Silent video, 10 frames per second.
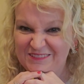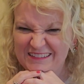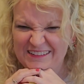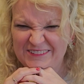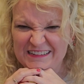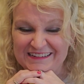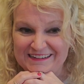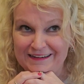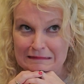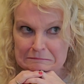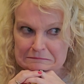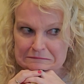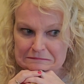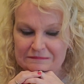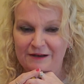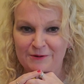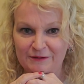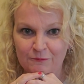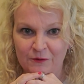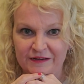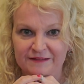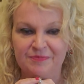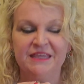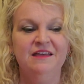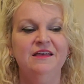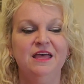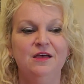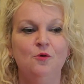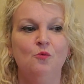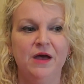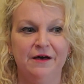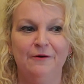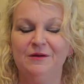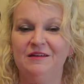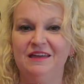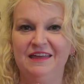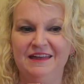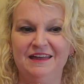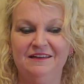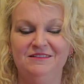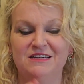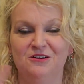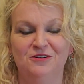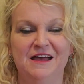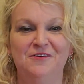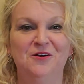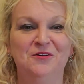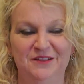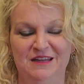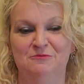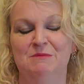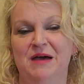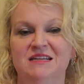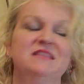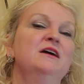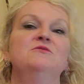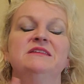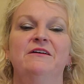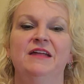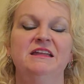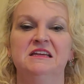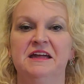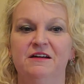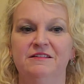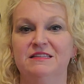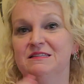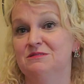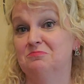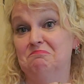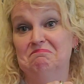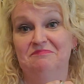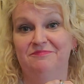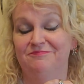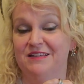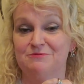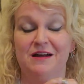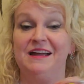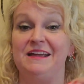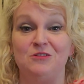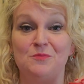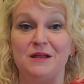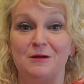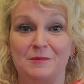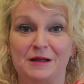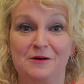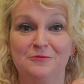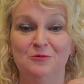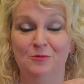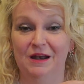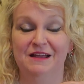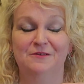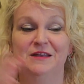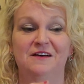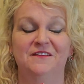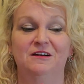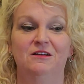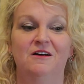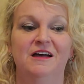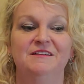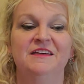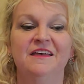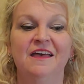I'm like, okay, mm, I really want it. Well, he tuckered out early and went back to the hotel, and I didn't care. That's that's why I handle being on my own when I go down there a lot.